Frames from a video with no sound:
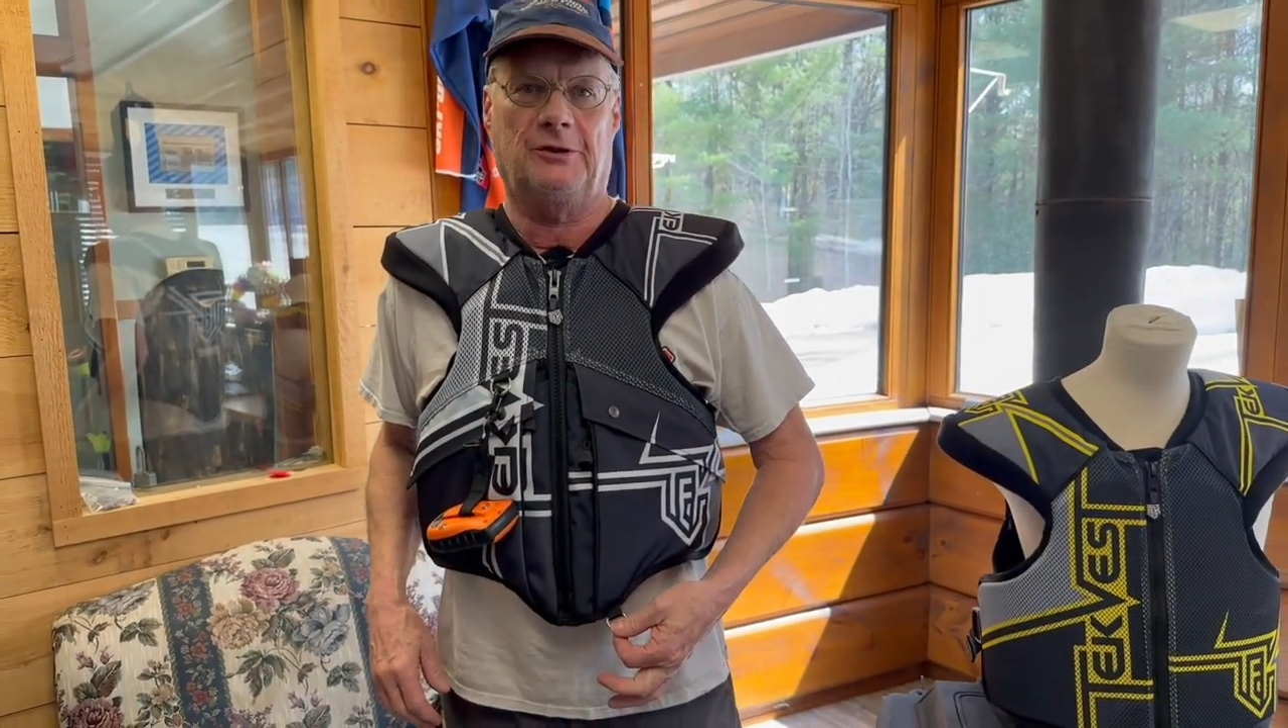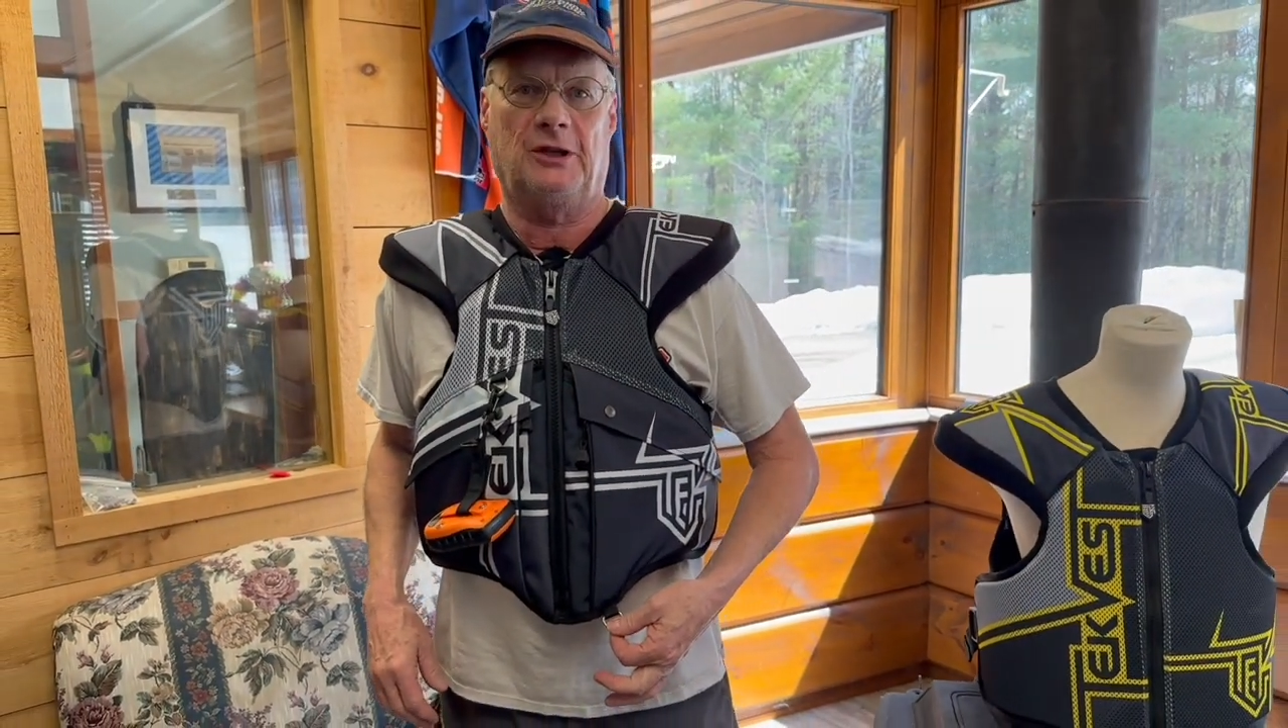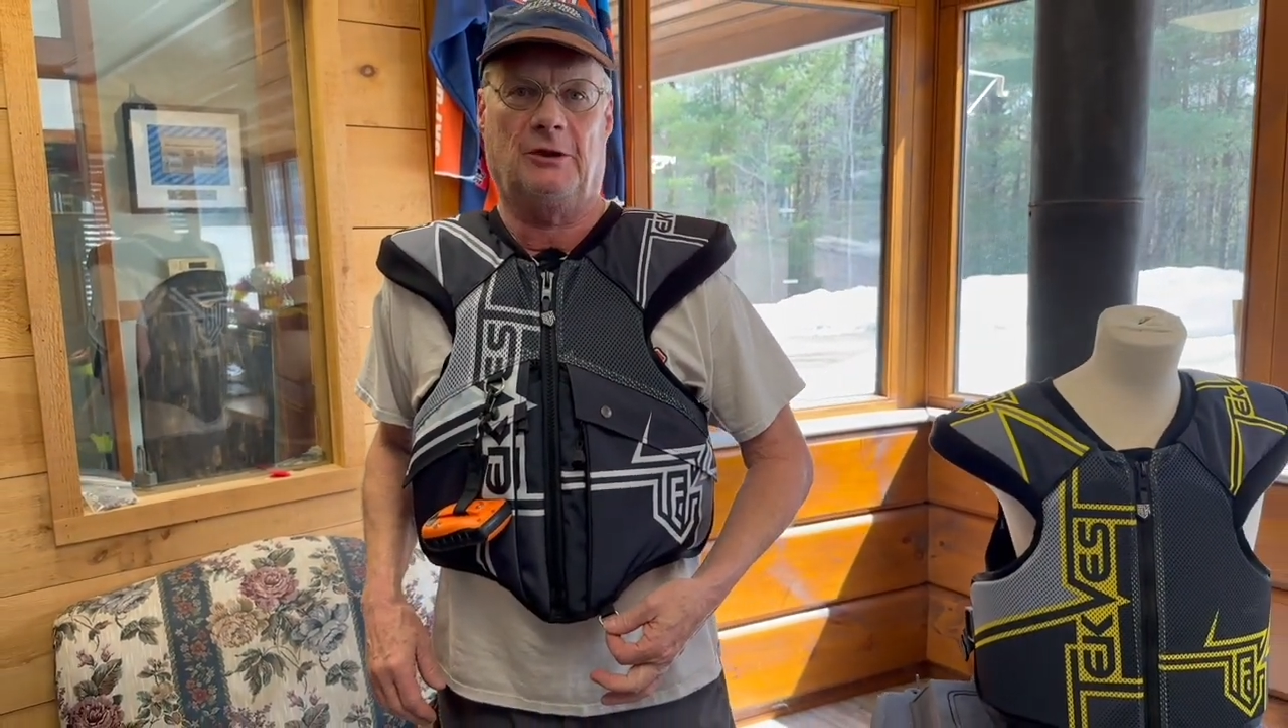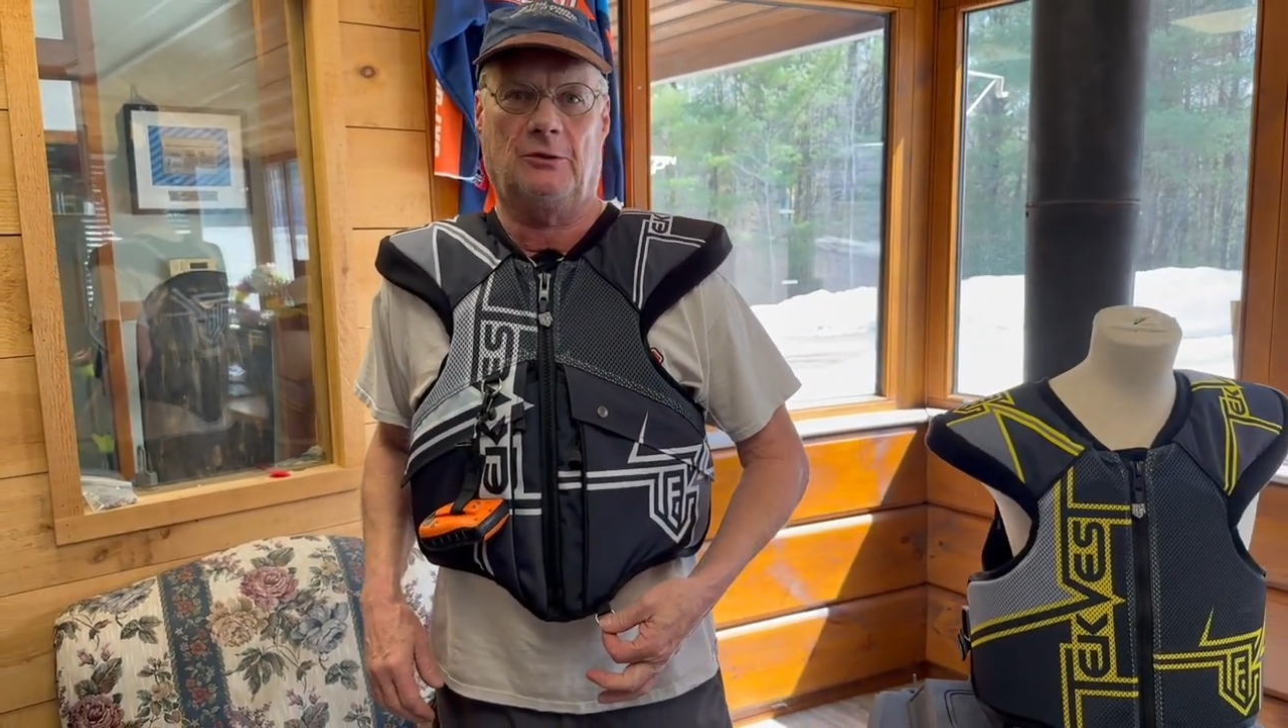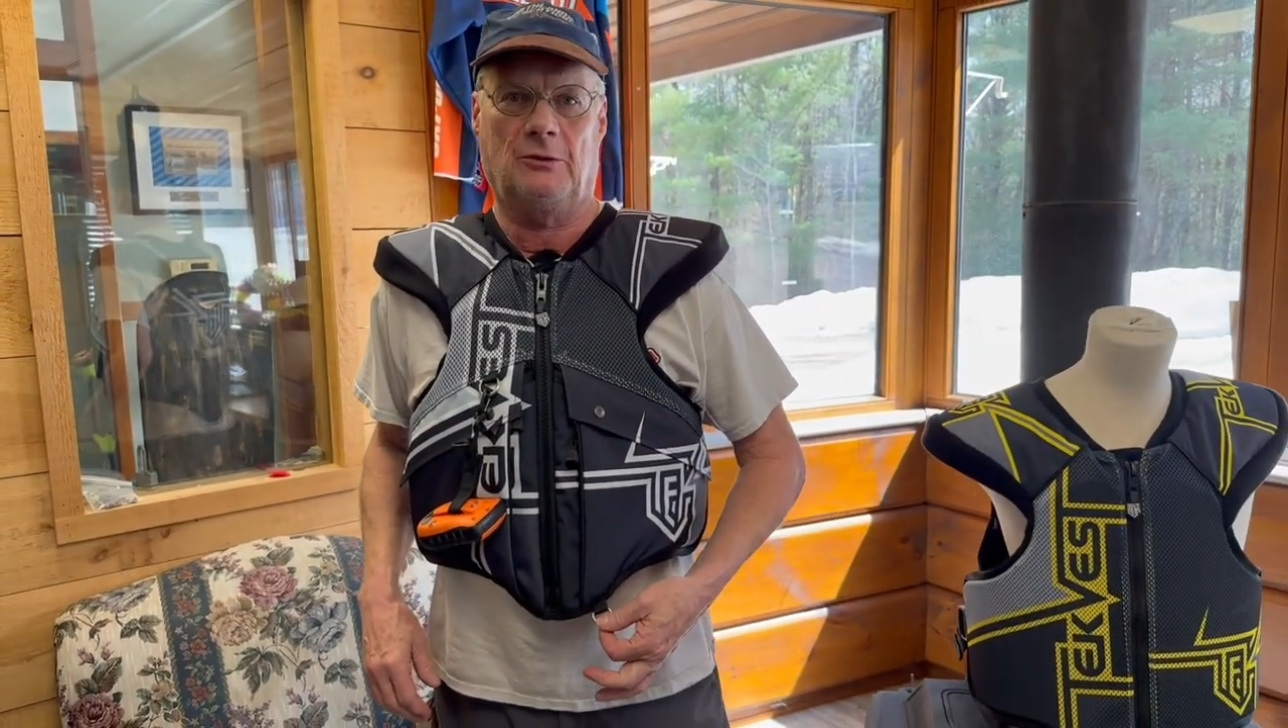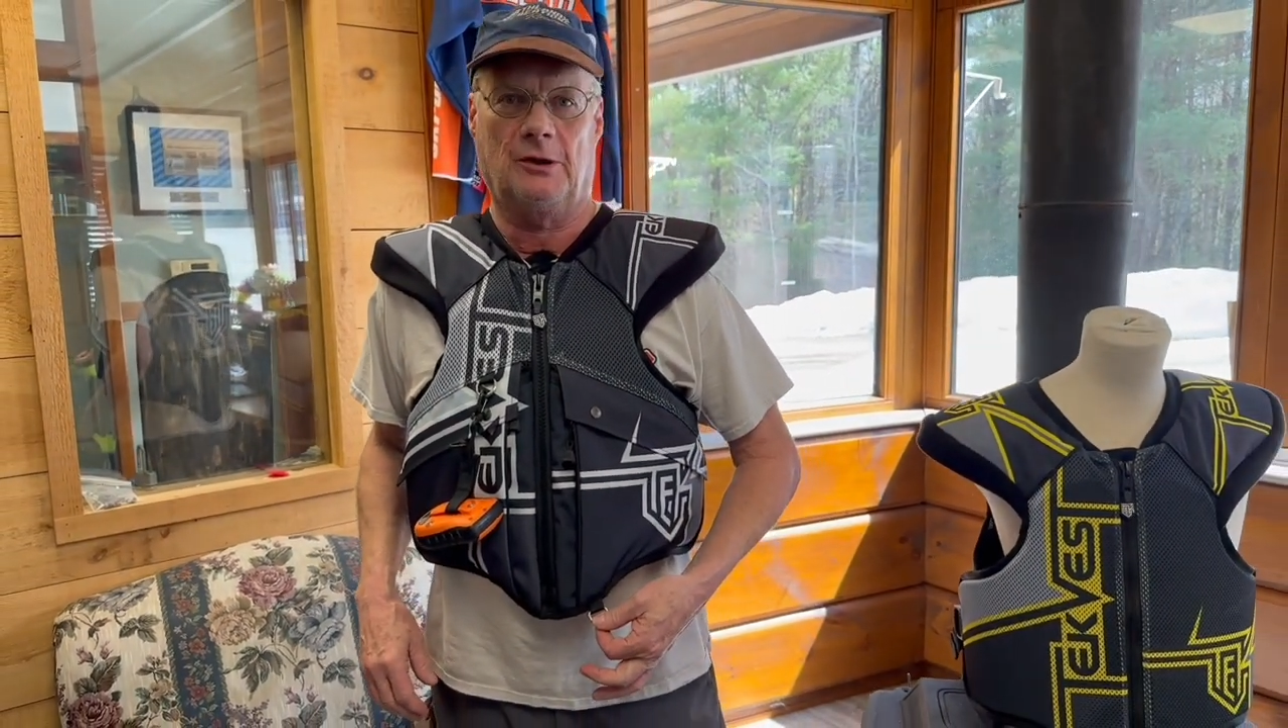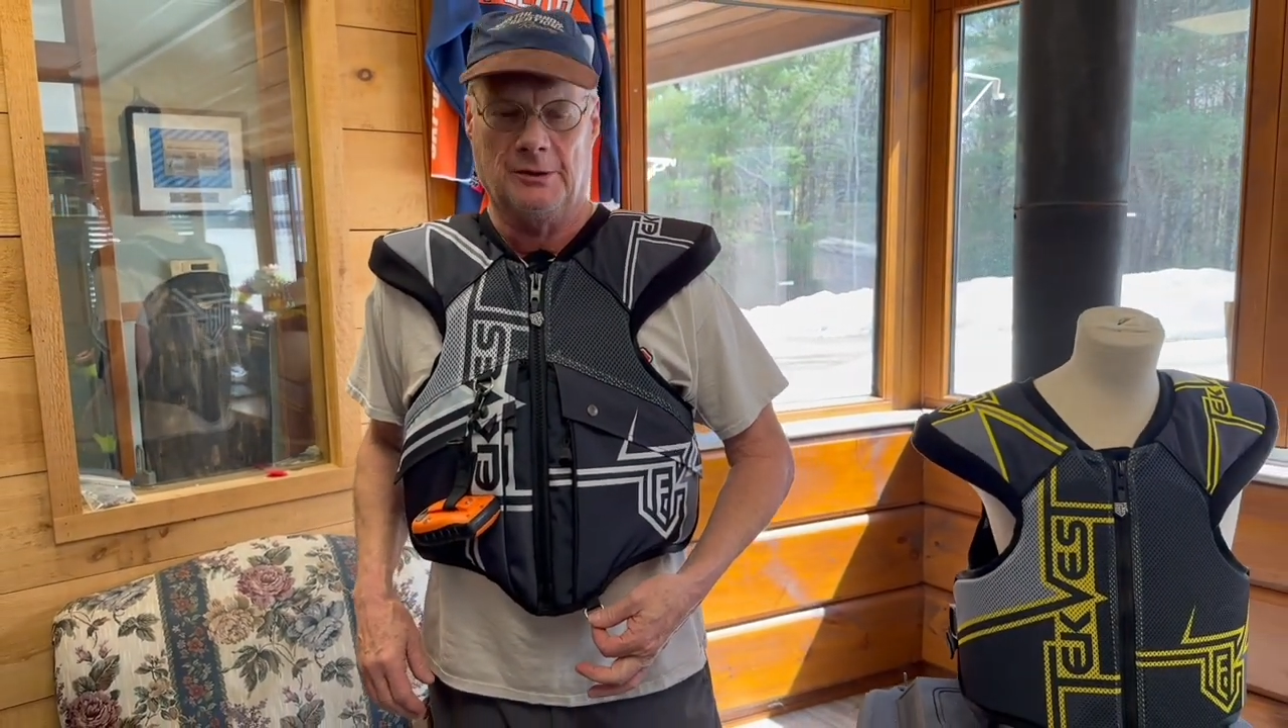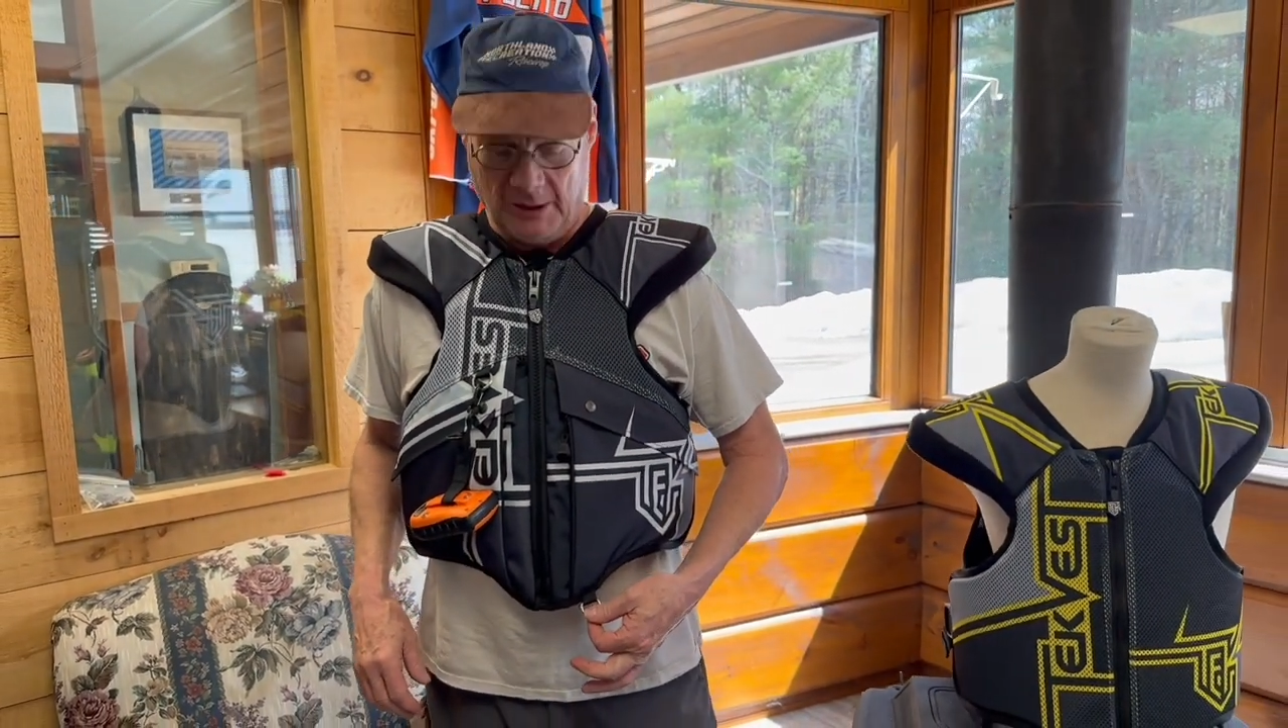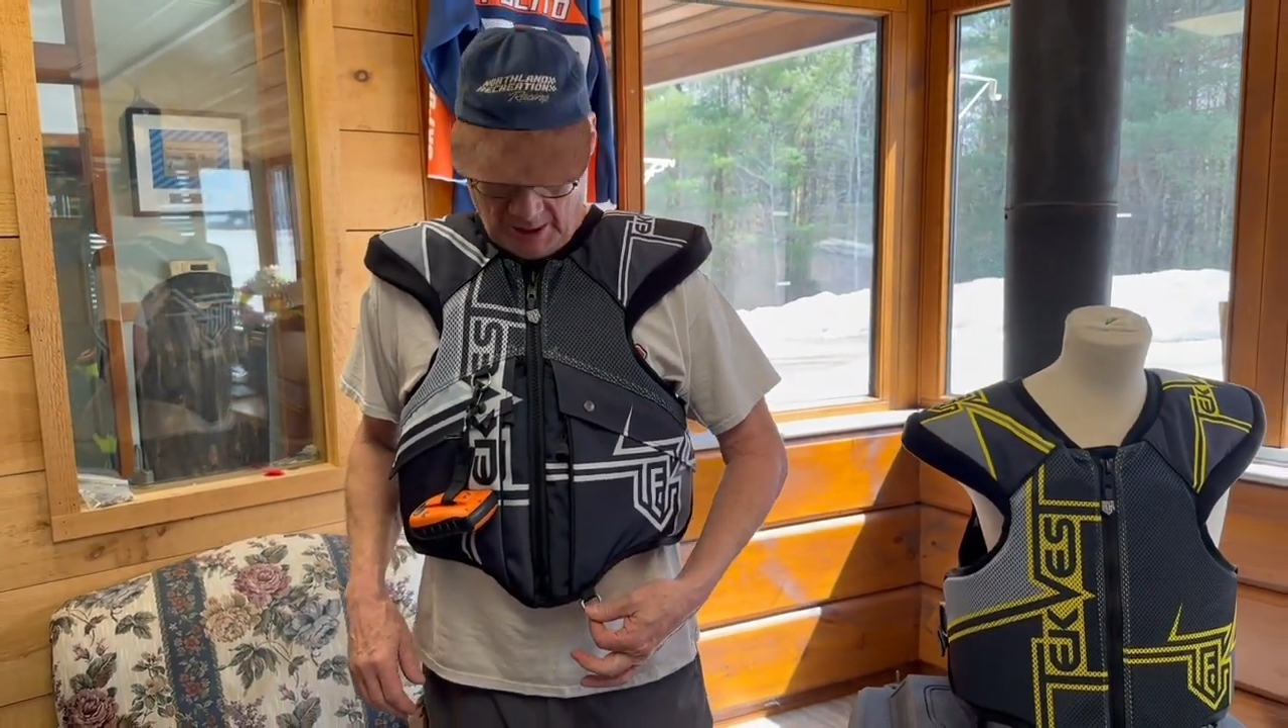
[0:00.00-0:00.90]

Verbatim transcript: tether cord.